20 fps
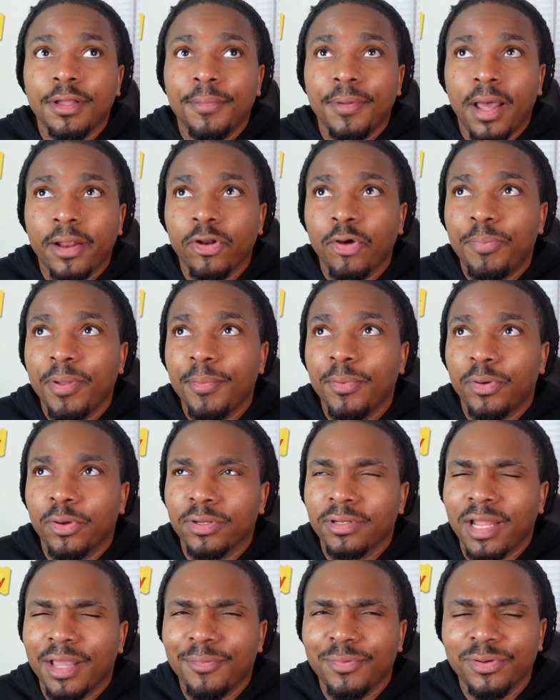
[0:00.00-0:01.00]
I know people are
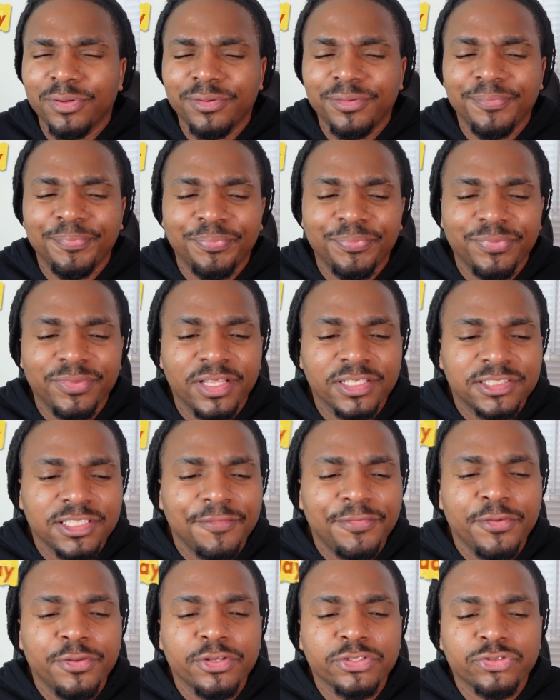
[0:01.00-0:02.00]
gonna like, well, the
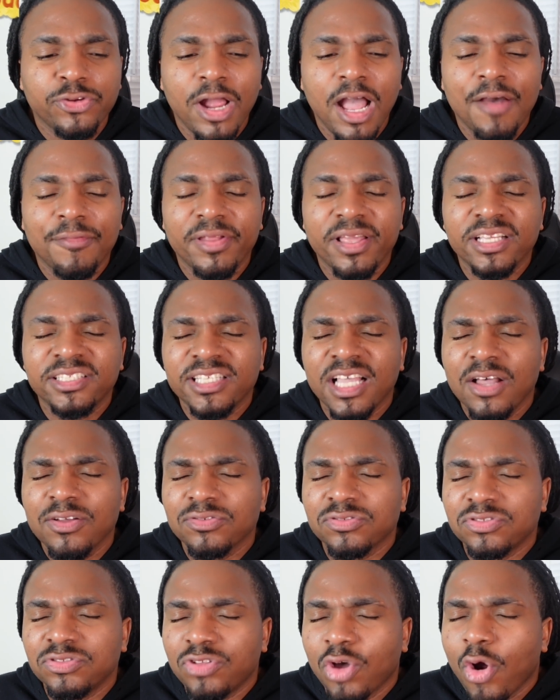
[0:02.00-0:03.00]
stuff that you described, It
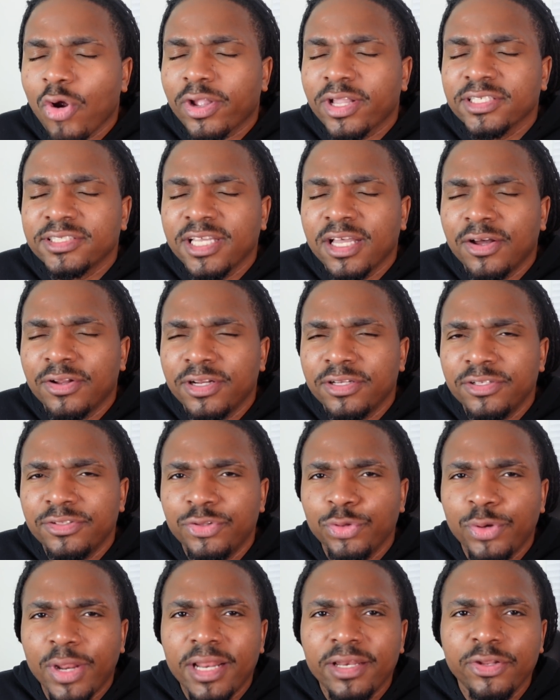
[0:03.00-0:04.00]
sounds dark as hell.
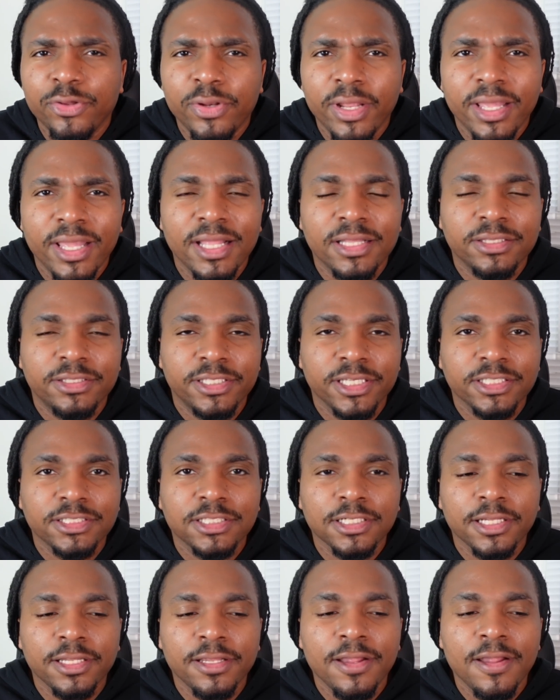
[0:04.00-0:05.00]
Do they do that
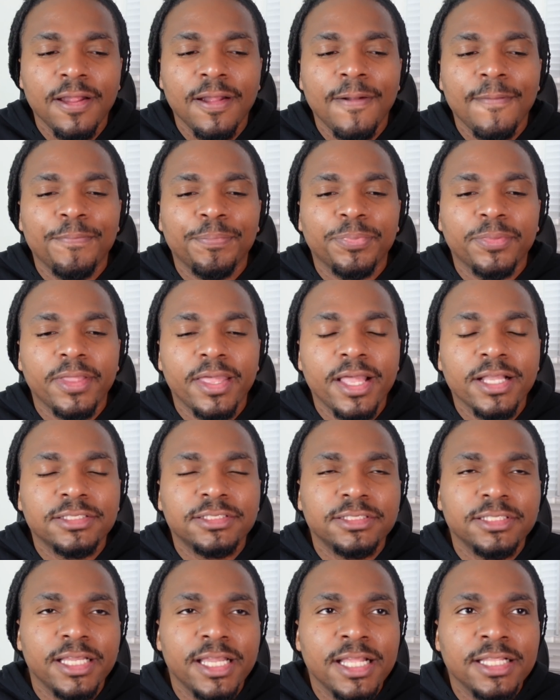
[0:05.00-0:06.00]
intentionally?
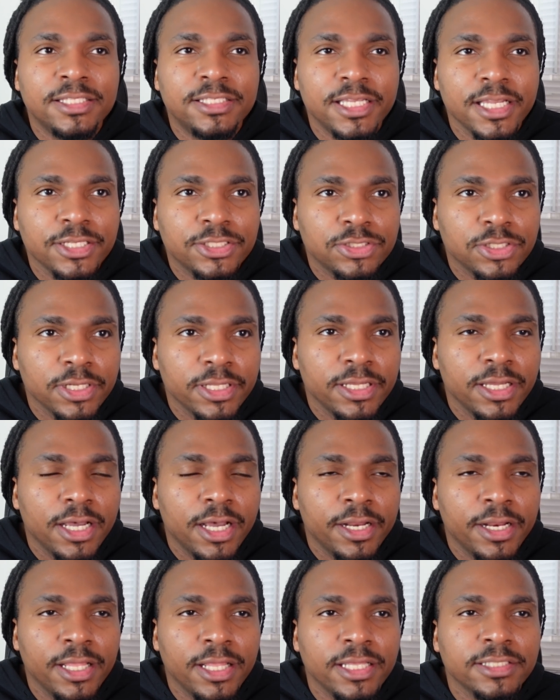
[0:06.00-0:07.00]
It's intentionally
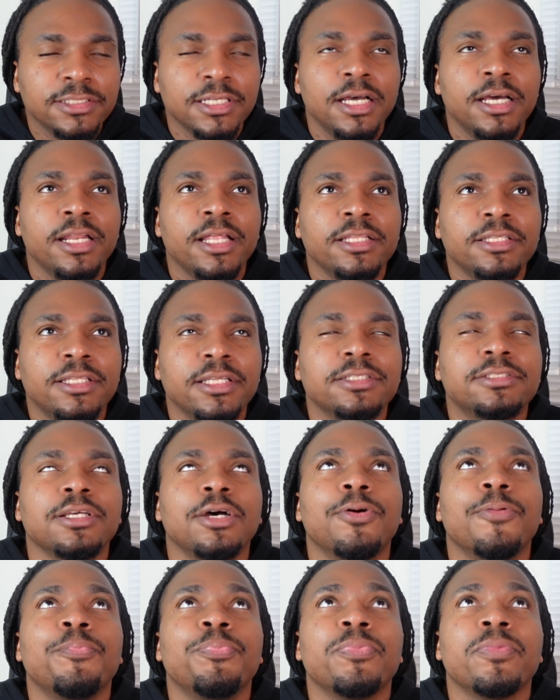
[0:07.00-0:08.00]
un. It's un.
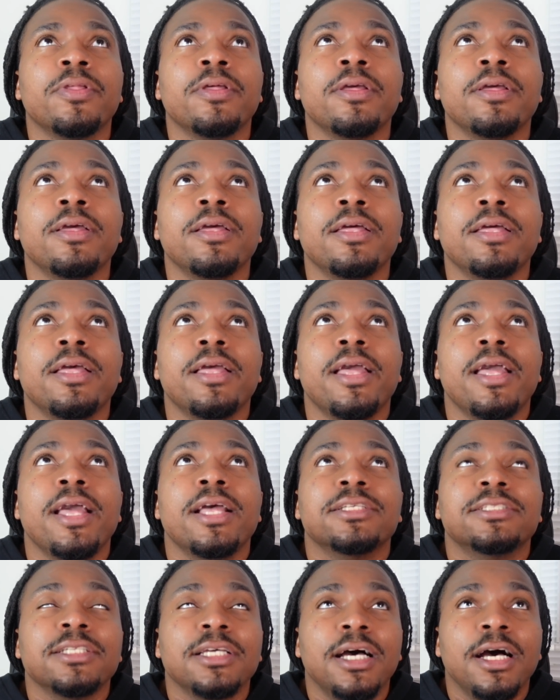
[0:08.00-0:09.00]
So
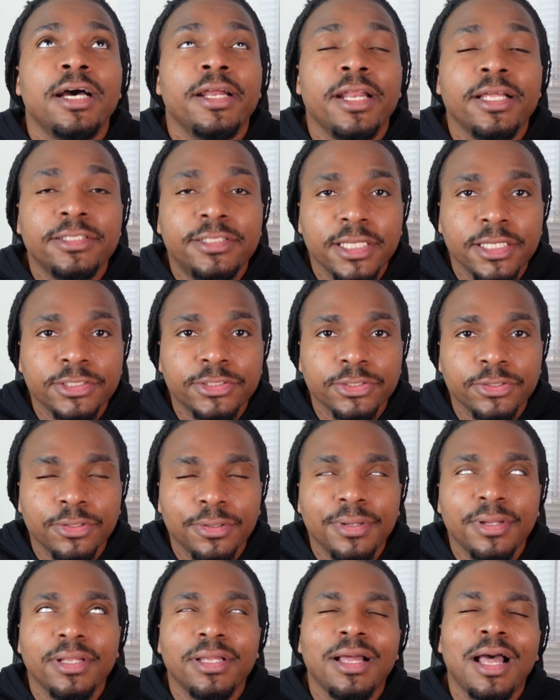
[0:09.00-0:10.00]
it's unintentional.
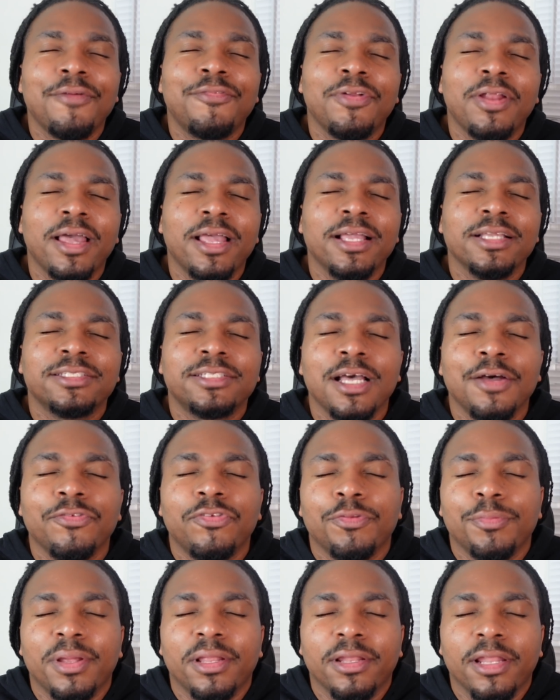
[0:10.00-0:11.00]
Uh, I feel like it comes
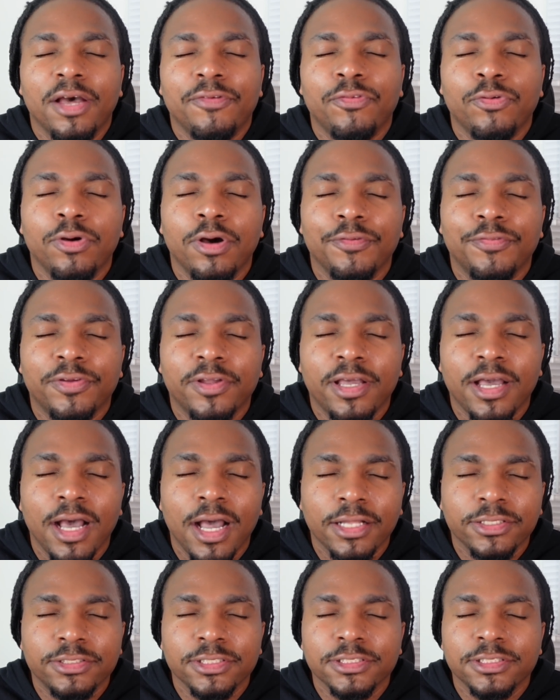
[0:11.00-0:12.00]
from a level of
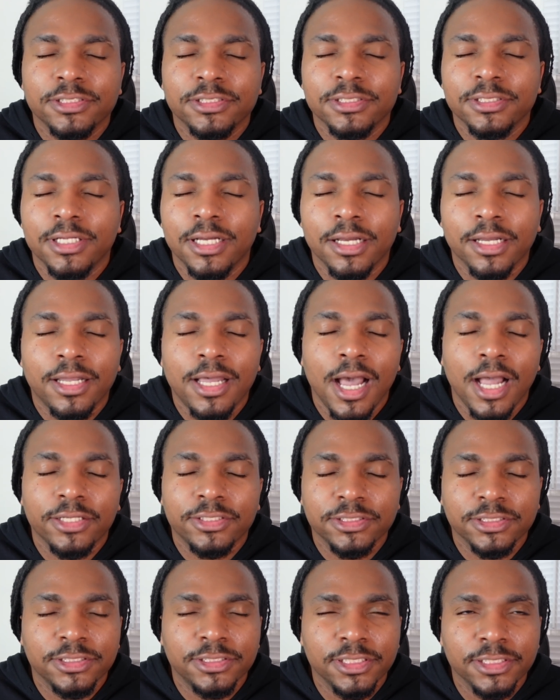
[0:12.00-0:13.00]
conscious
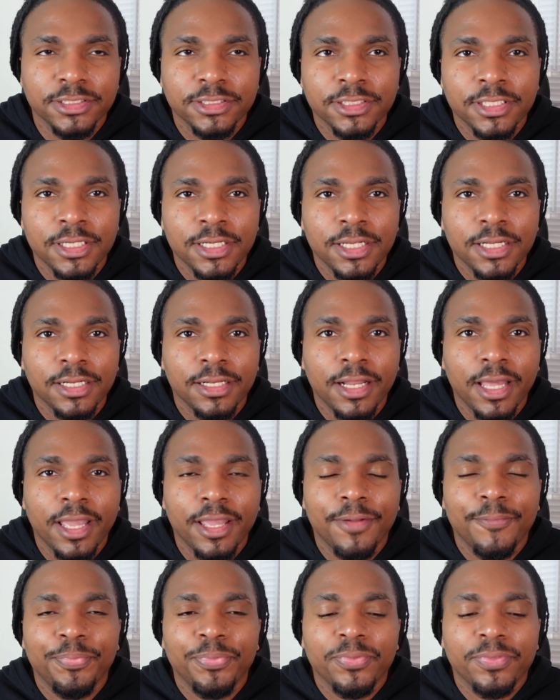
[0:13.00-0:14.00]
unconsciousness.
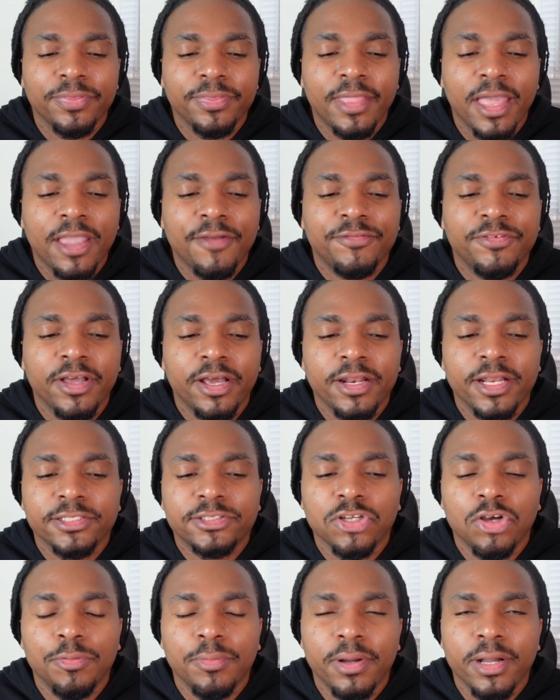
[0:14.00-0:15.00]
Like they've done it
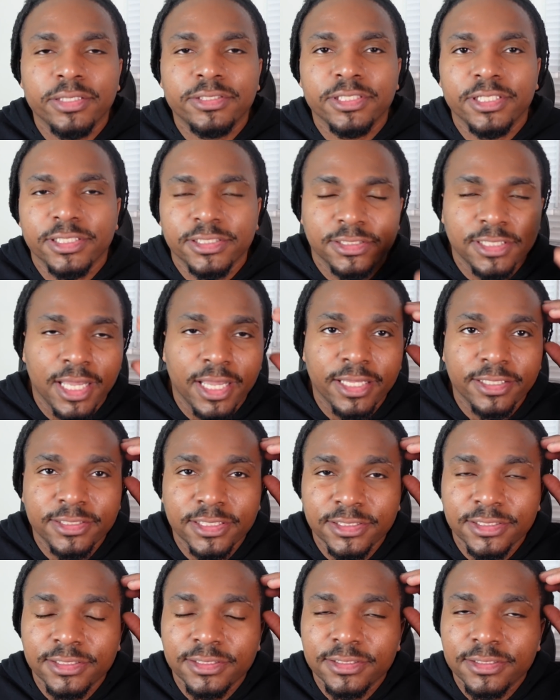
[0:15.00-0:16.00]
so much and it's like
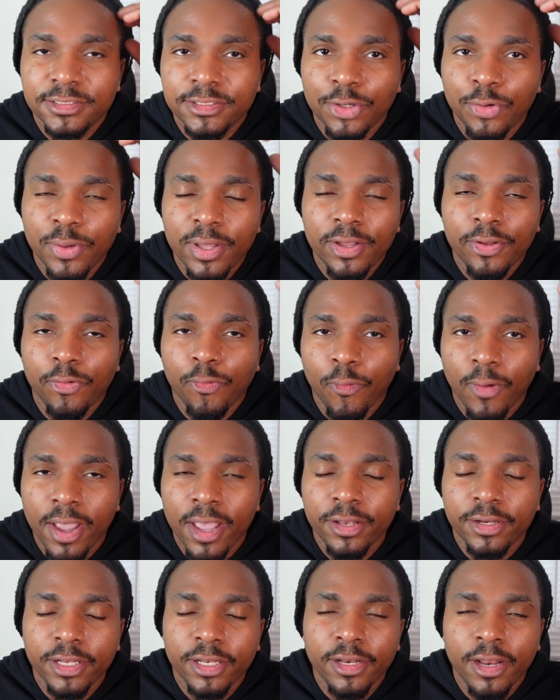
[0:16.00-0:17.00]
just so
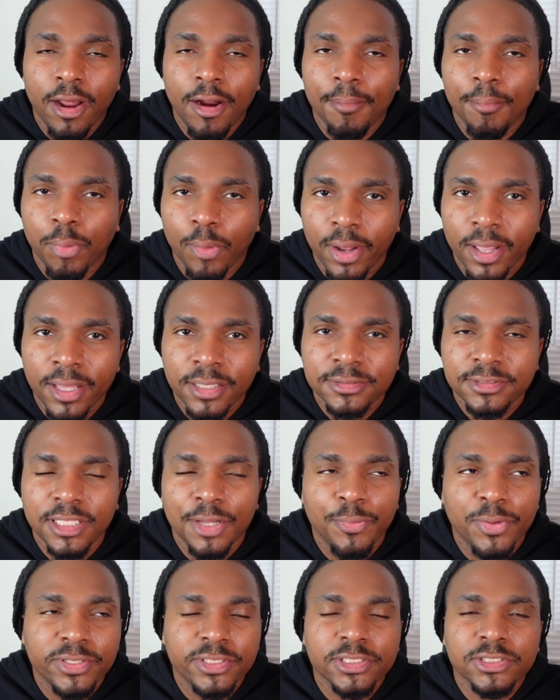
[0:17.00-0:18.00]
ingrained in our brains
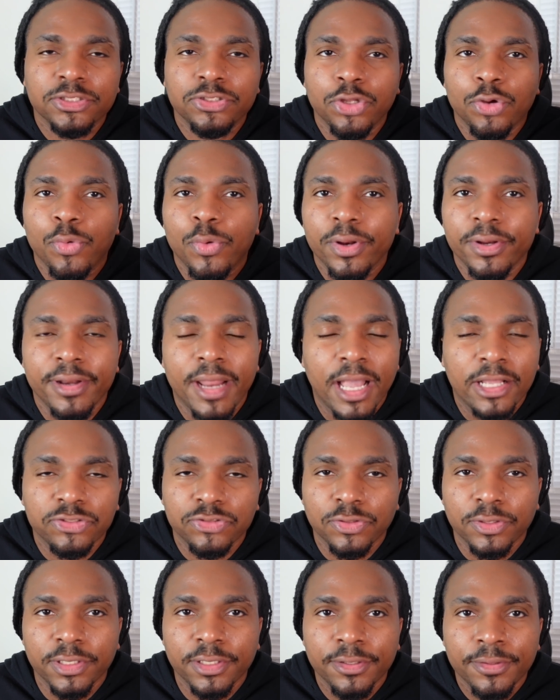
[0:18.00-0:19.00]
that we just do it
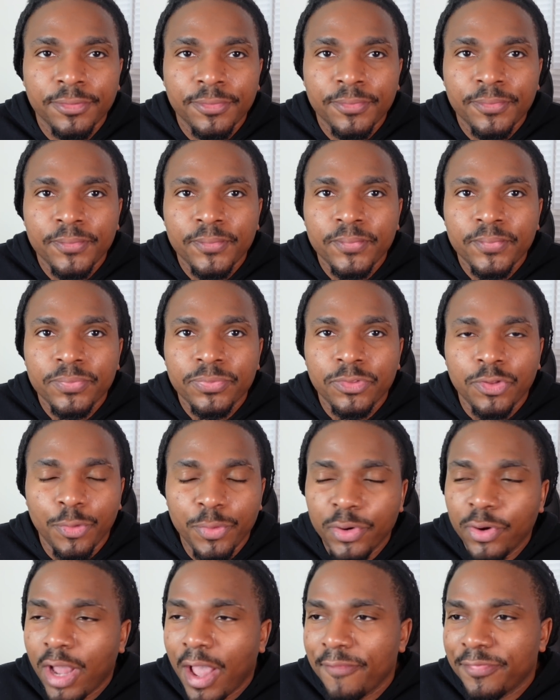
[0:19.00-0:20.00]
naturally.
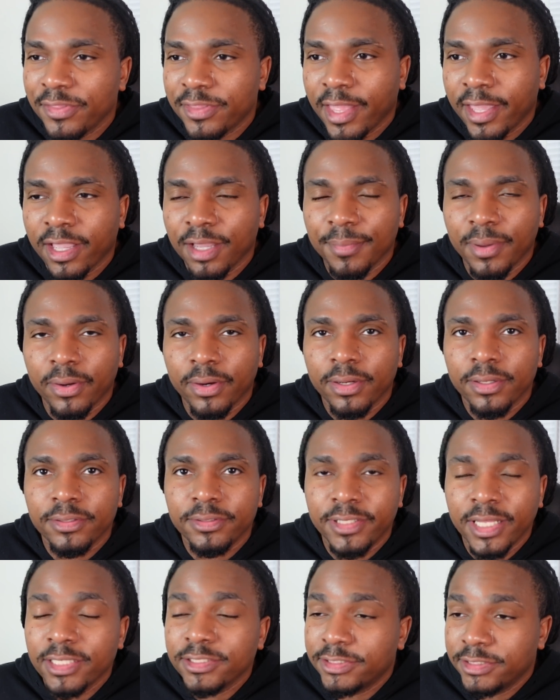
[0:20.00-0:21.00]
We don't have to think about it.
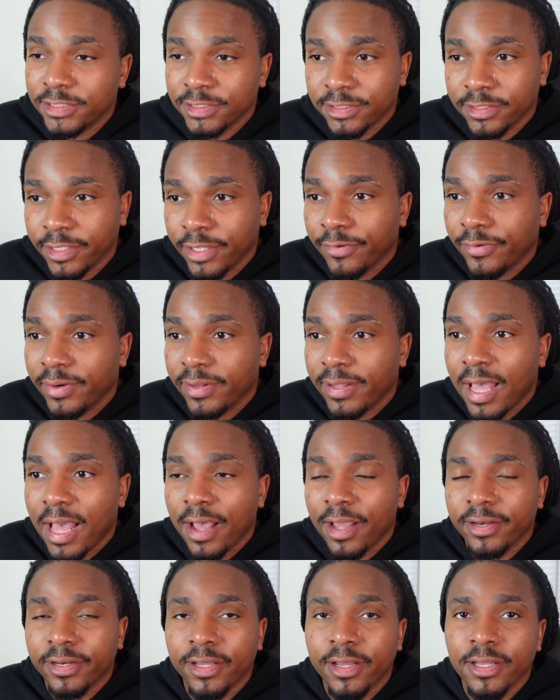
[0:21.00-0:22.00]
That's just literally
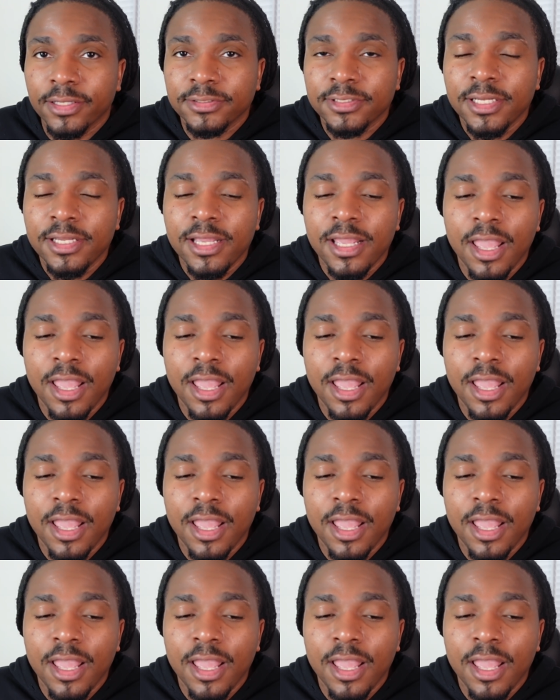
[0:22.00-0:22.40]
how it does.